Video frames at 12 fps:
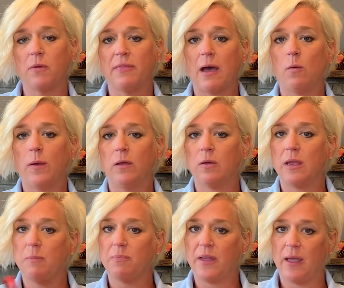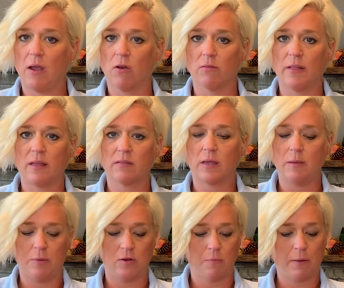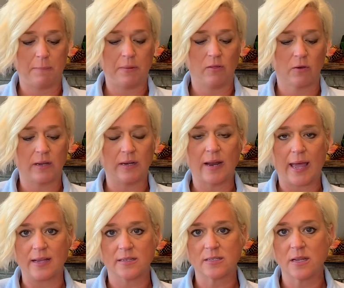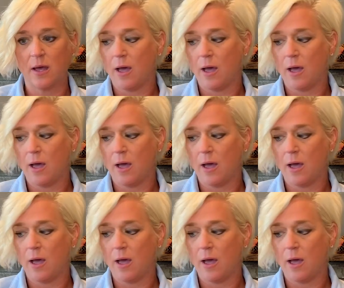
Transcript: and that way you keep the hair length, keeping your puppy looking nice.